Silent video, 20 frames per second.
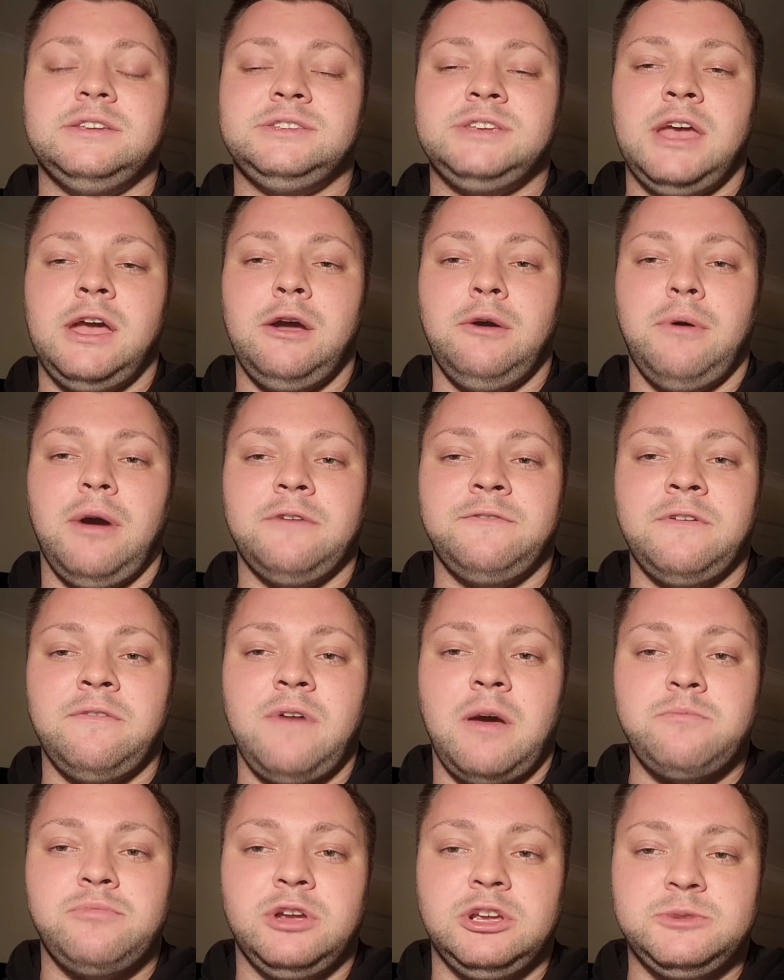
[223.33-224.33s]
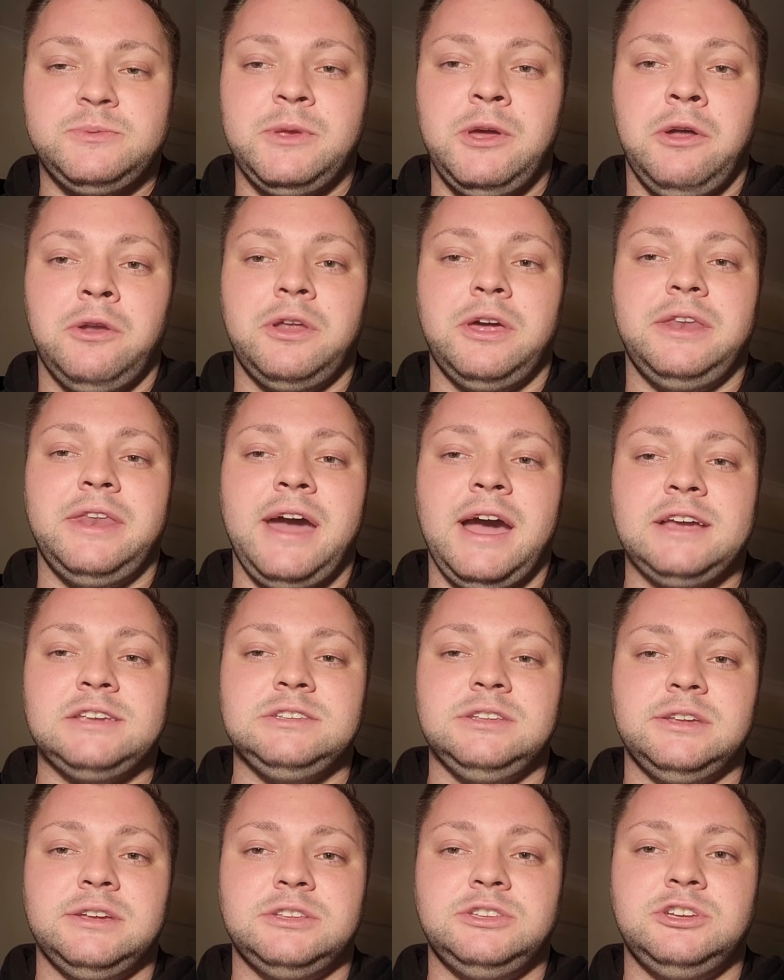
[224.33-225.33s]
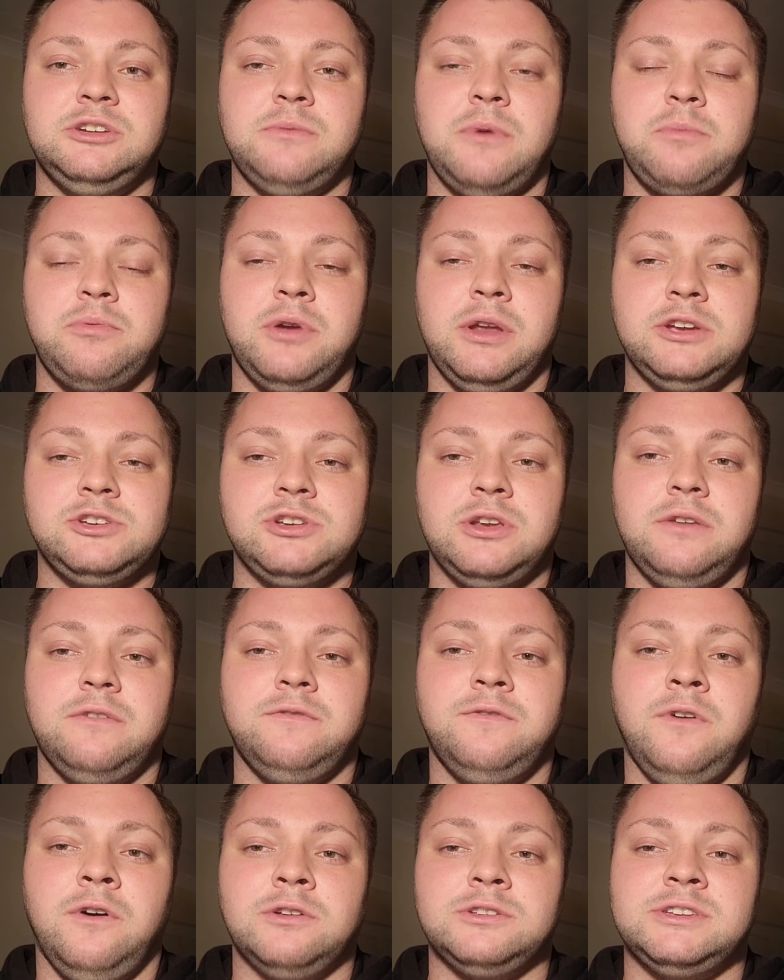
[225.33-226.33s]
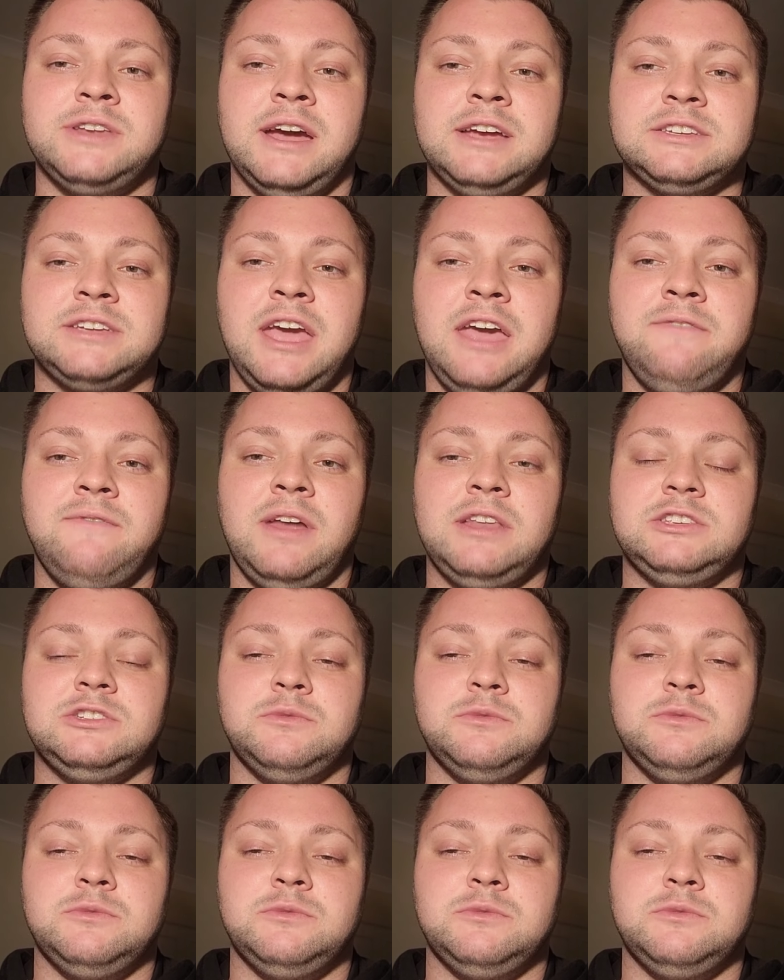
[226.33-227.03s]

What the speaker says: So I think that brings me on nicely to my prediction for tonight's game then.